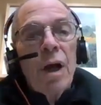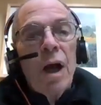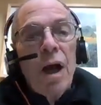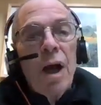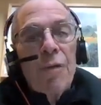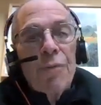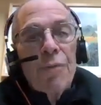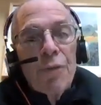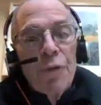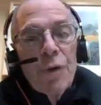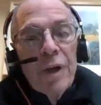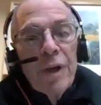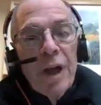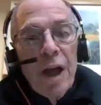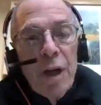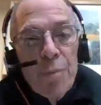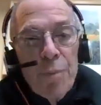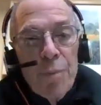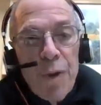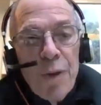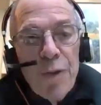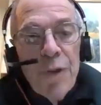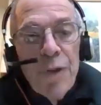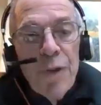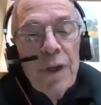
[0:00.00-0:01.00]
offering
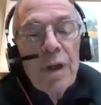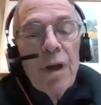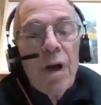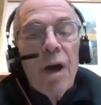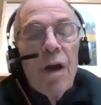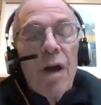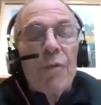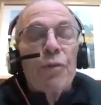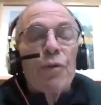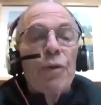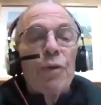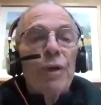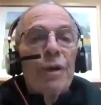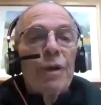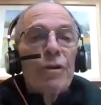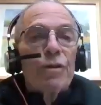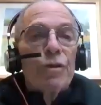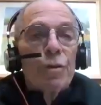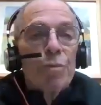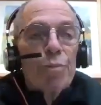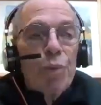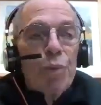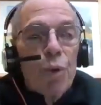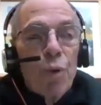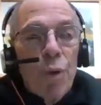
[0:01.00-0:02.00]
empathy, offering
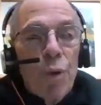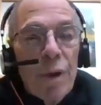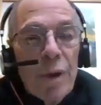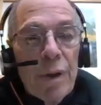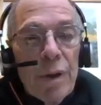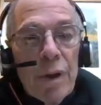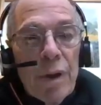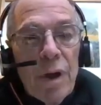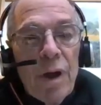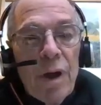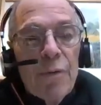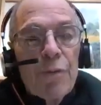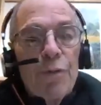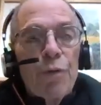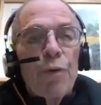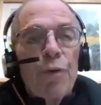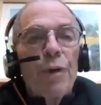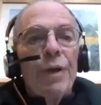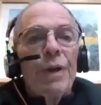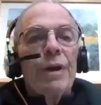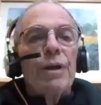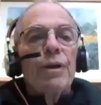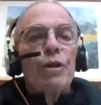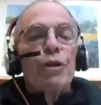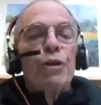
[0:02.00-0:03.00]
support,
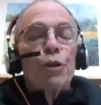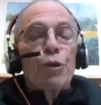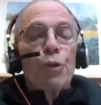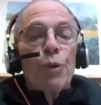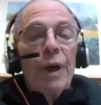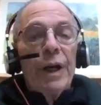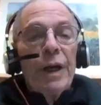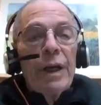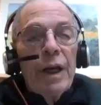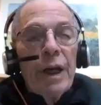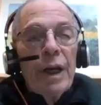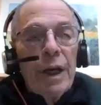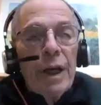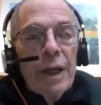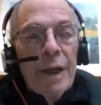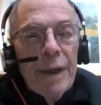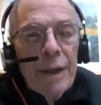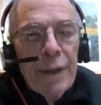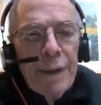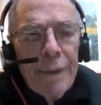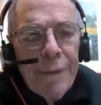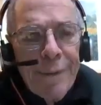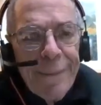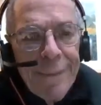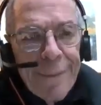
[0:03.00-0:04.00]
offering training,
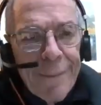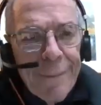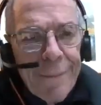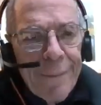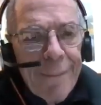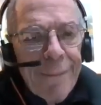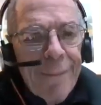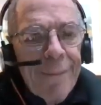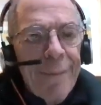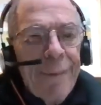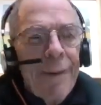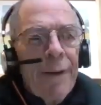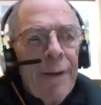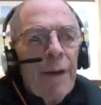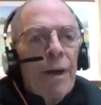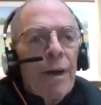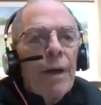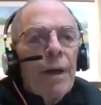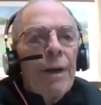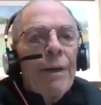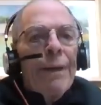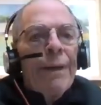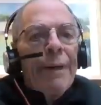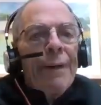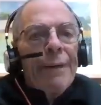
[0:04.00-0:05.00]
and
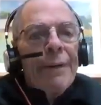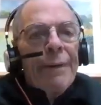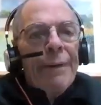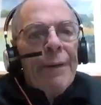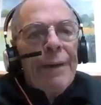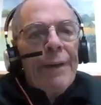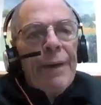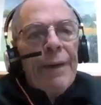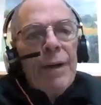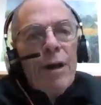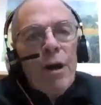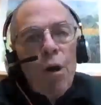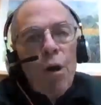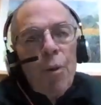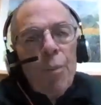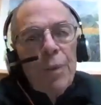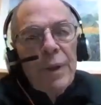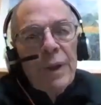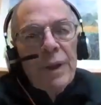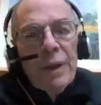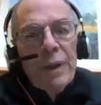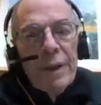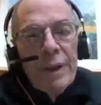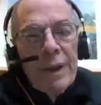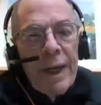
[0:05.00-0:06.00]

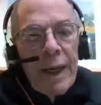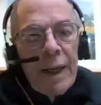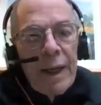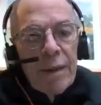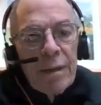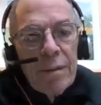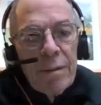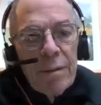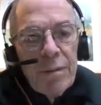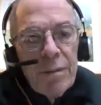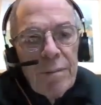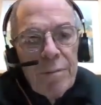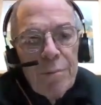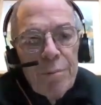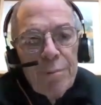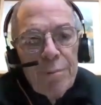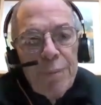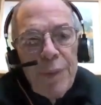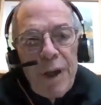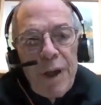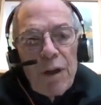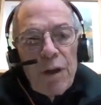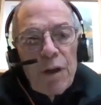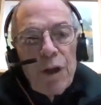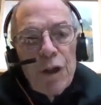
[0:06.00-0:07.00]
helping get
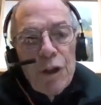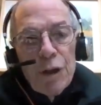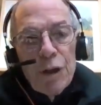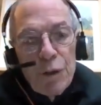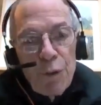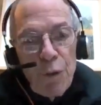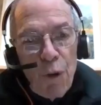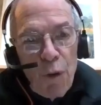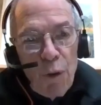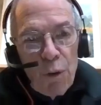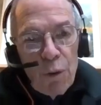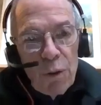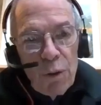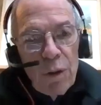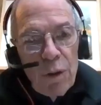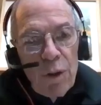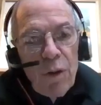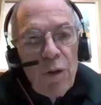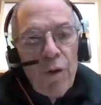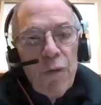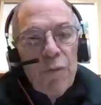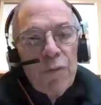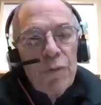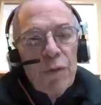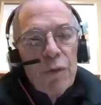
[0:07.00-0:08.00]
better control
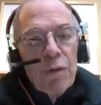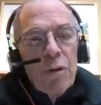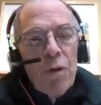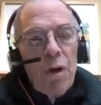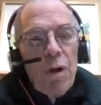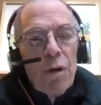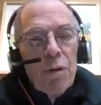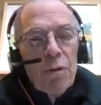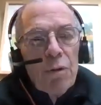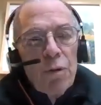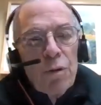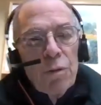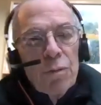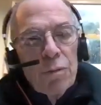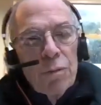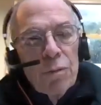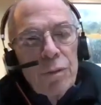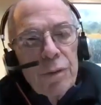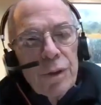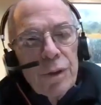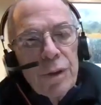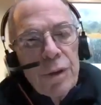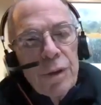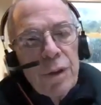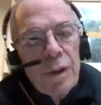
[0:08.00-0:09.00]
over our
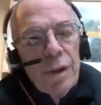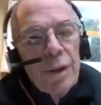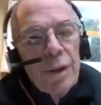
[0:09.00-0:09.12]
own